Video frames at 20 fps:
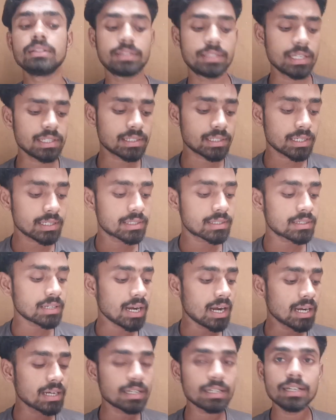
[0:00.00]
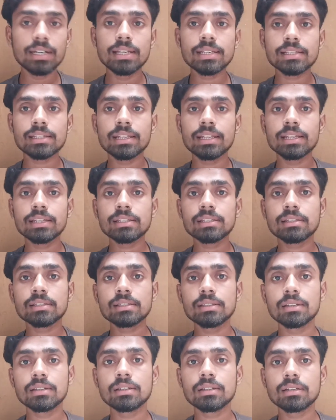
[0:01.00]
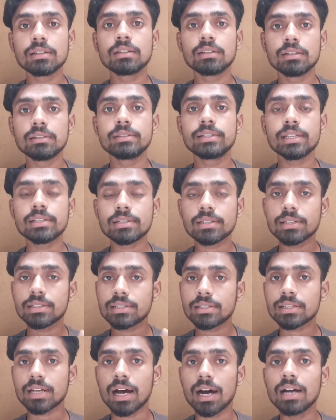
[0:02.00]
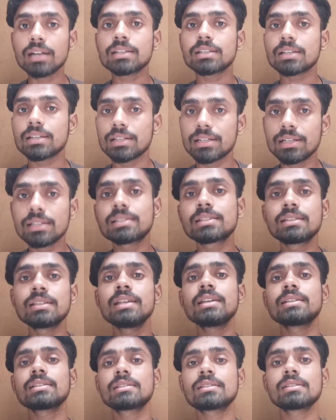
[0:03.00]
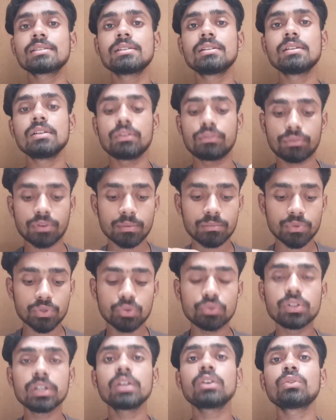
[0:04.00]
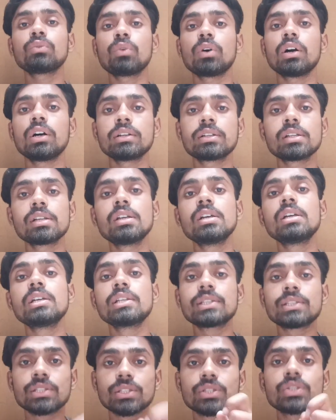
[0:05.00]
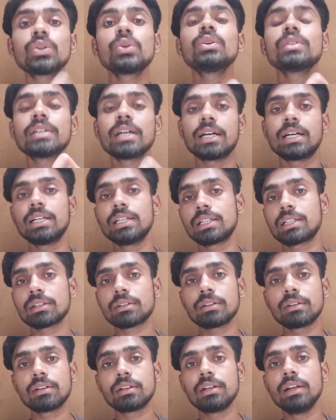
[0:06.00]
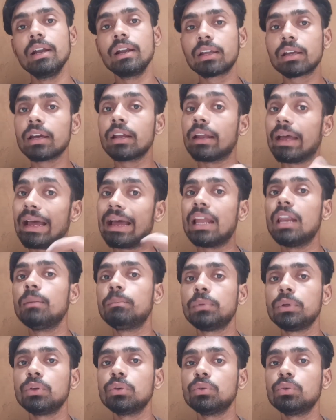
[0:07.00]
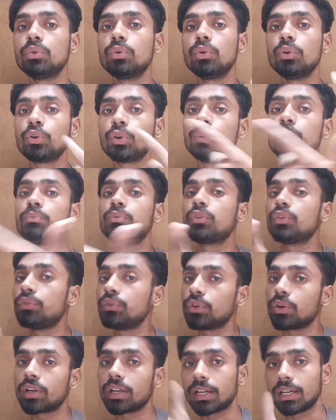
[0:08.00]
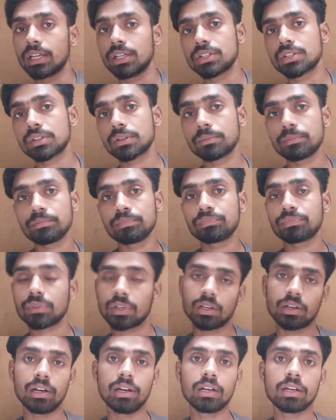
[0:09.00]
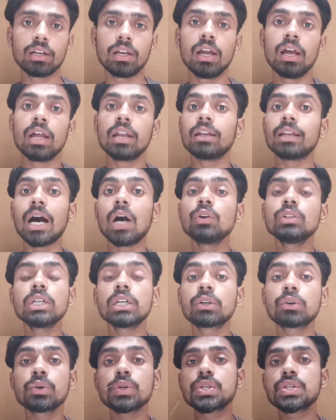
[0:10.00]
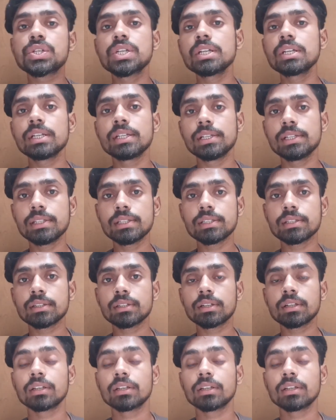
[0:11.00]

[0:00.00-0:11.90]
just start listening, just start listening from today onward, so that it can help you to improve your English, right? Now the question is